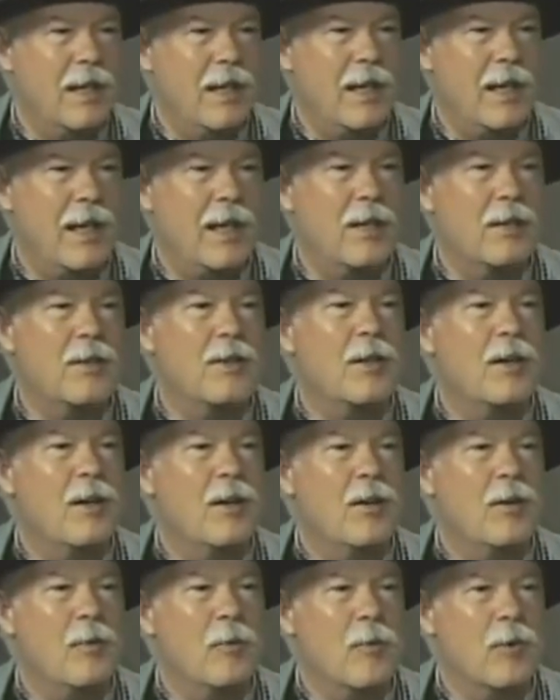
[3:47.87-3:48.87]
and
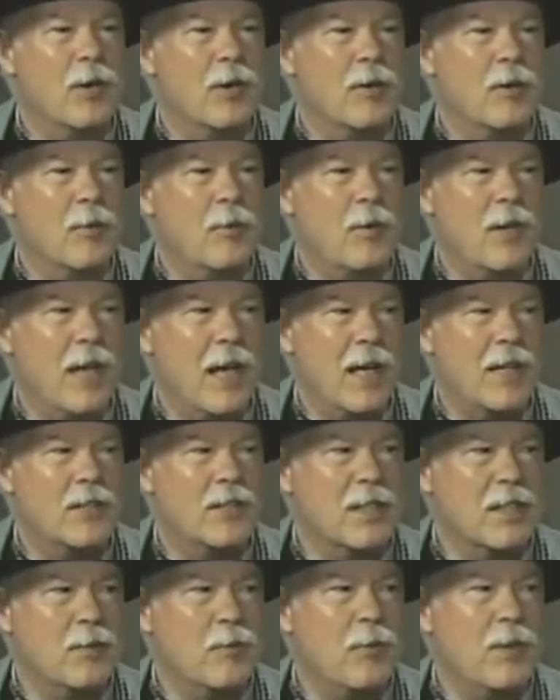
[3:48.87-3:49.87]

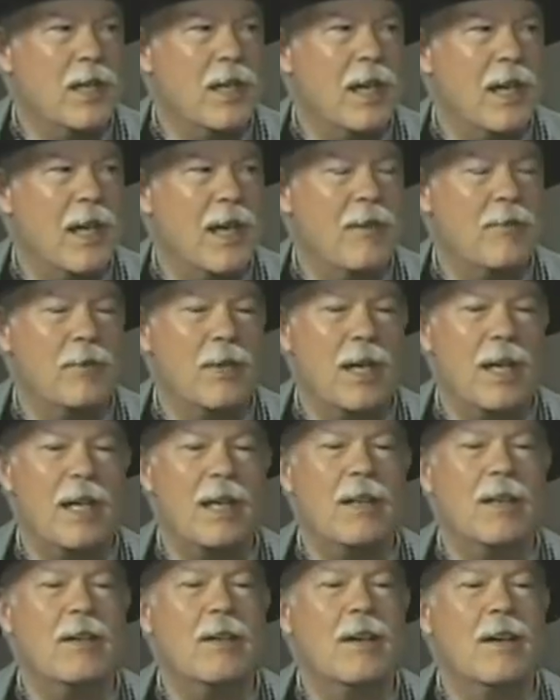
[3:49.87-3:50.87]
we have
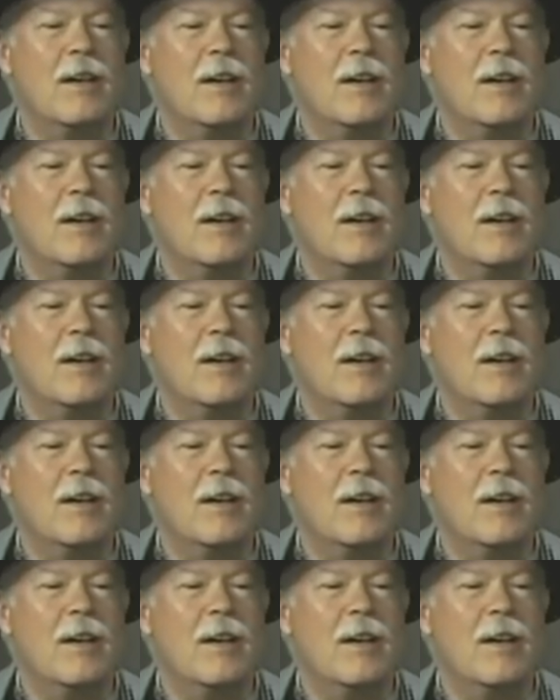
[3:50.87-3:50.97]
a